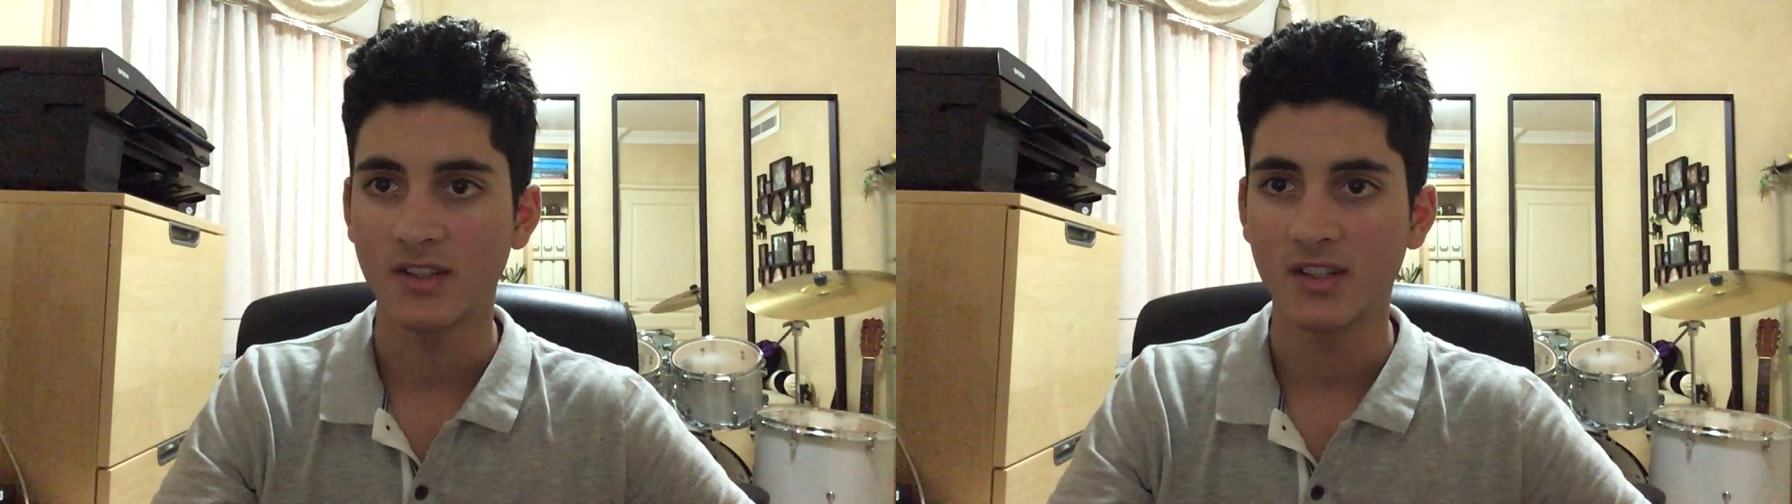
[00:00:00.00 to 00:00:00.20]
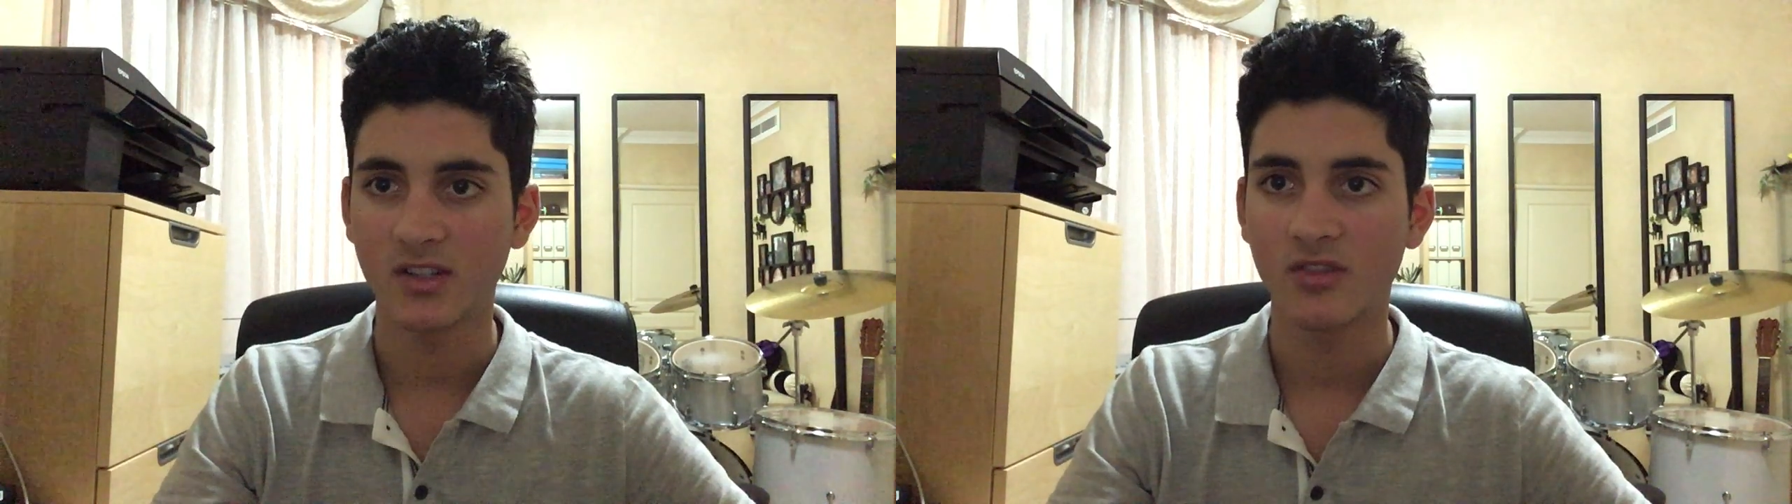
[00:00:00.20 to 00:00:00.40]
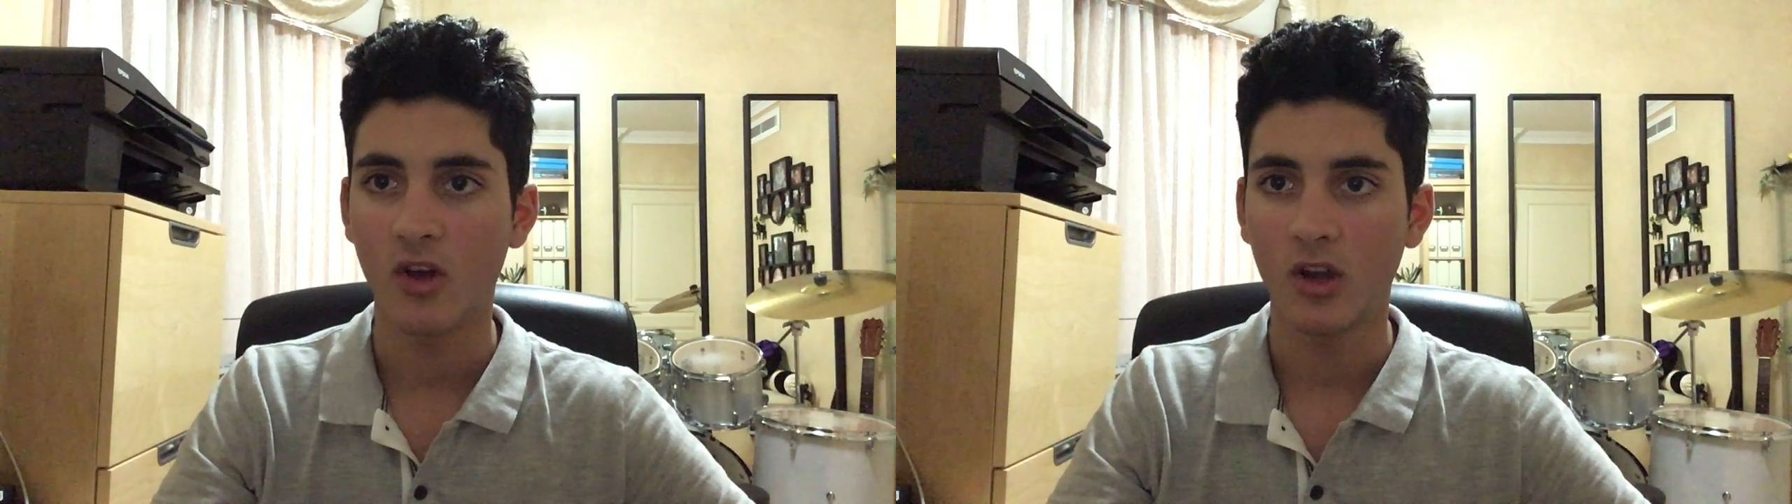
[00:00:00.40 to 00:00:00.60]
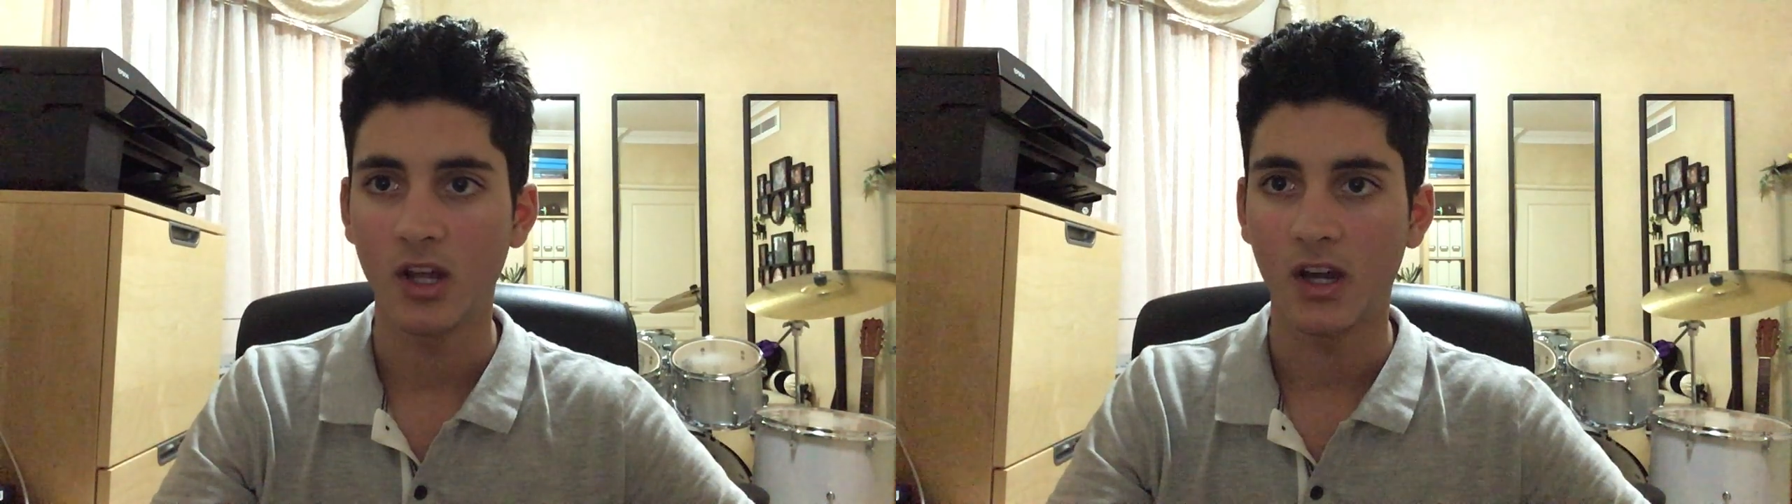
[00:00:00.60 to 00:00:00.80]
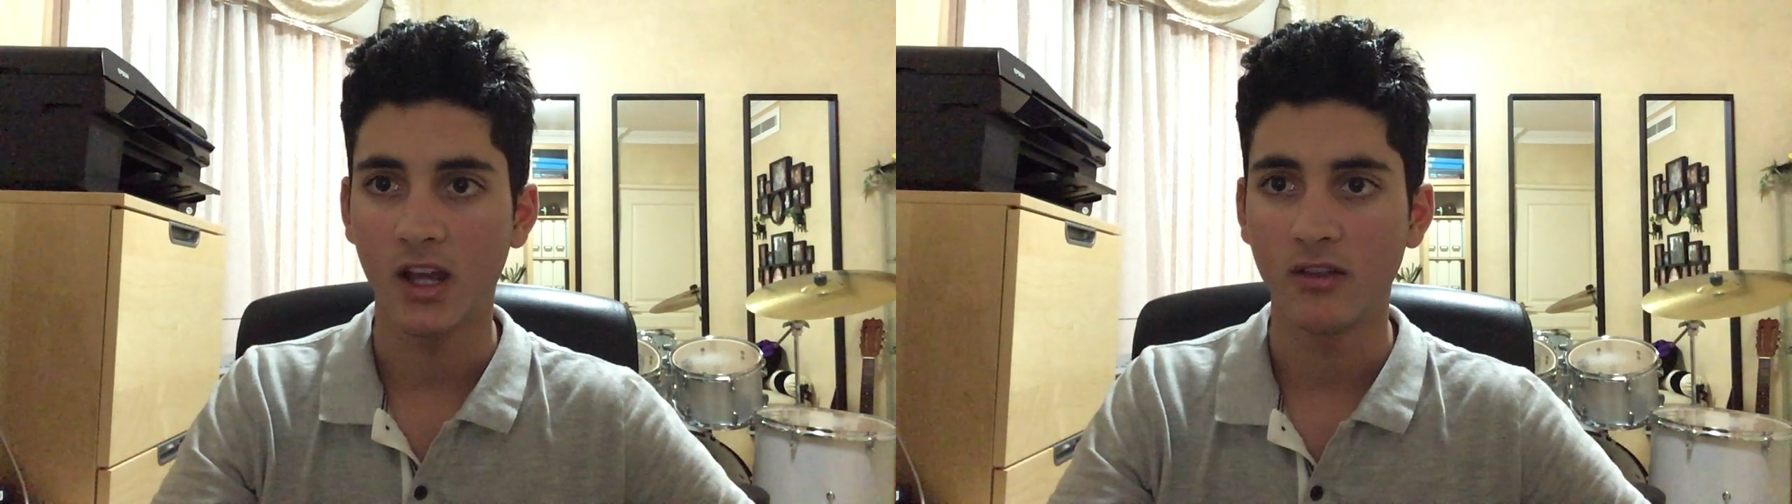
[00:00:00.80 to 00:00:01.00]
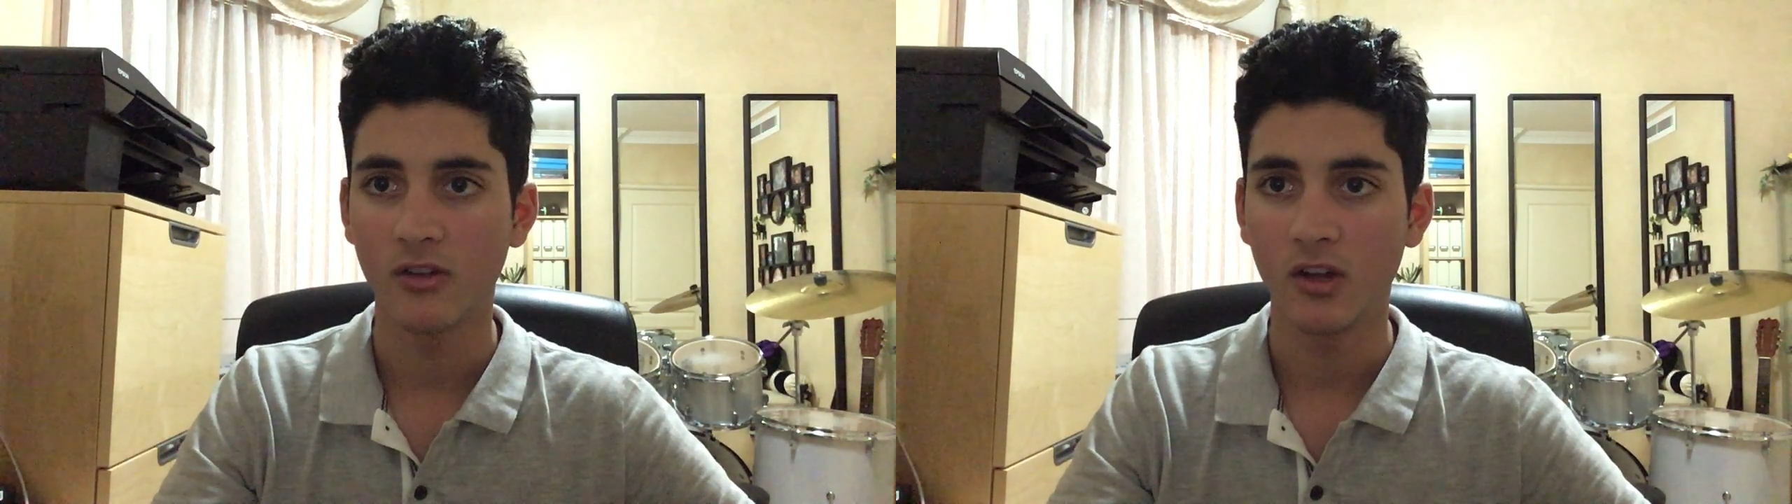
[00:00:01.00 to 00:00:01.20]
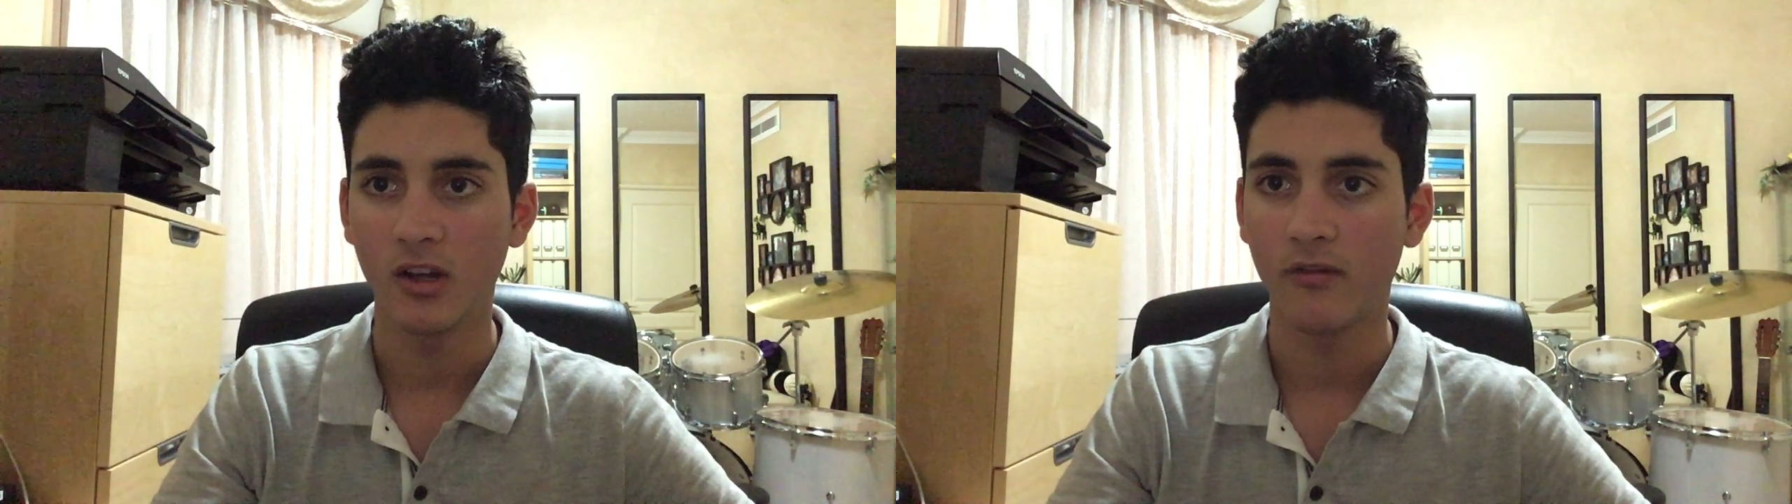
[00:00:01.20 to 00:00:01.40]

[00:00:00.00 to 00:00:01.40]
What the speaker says: 6:30 and 8:30,